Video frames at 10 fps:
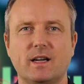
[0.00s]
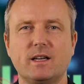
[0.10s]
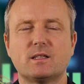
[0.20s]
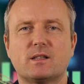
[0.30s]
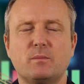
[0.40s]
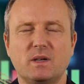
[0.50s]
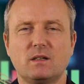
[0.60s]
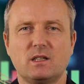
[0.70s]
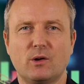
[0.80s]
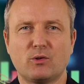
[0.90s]
It is the
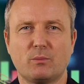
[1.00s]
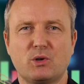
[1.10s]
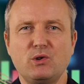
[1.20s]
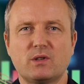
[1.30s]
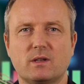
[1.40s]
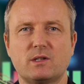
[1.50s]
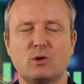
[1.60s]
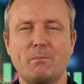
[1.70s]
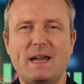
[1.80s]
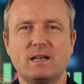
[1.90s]
ability of computers
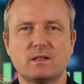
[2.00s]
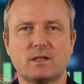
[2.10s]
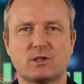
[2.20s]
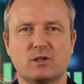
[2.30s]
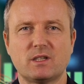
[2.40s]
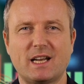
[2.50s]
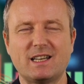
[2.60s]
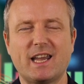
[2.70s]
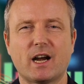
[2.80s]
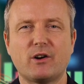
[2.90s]
to make decisions
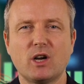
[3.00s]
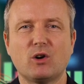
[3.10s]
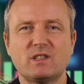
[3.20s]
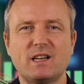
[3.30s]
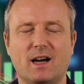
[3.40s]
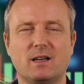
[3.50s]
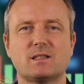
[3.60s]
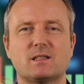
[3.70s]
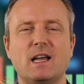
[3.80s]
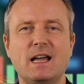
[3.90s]
and carry out tasks